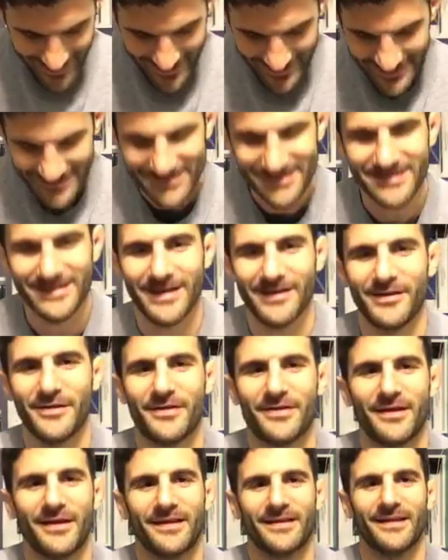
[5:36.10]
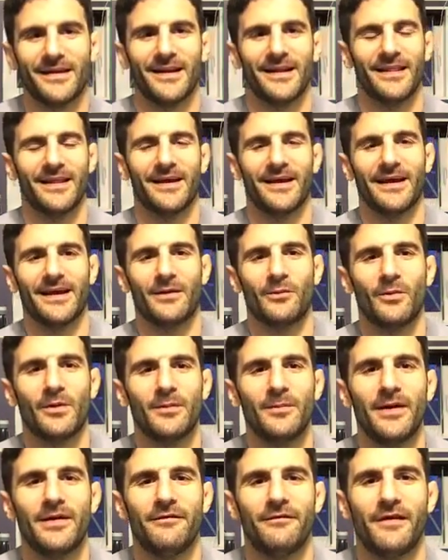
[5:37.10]
This is another thing that I like. One
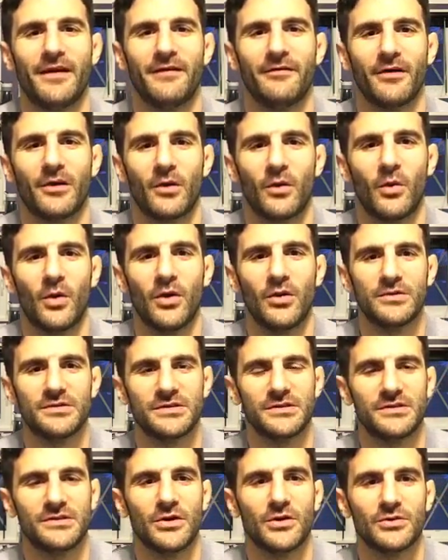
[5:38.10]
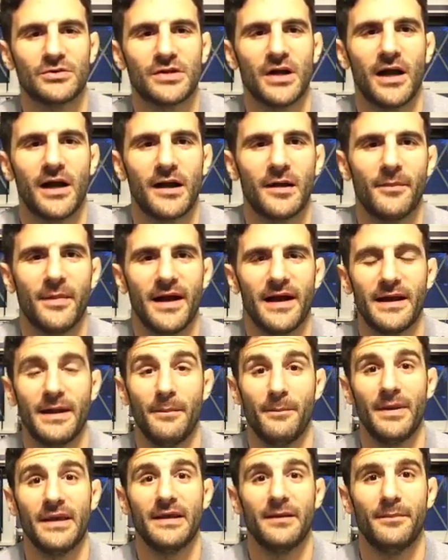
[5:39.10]
of my favorite quotes is don't talk about
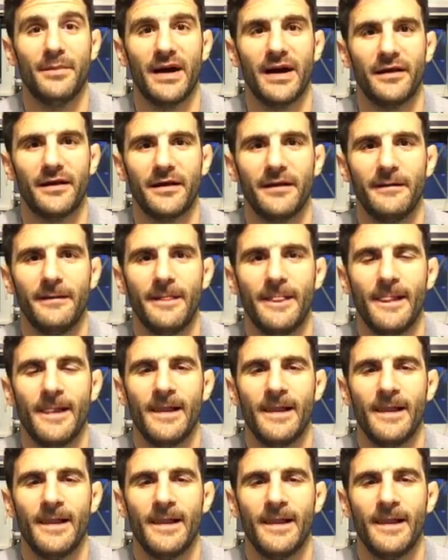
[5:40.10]
it, be about it.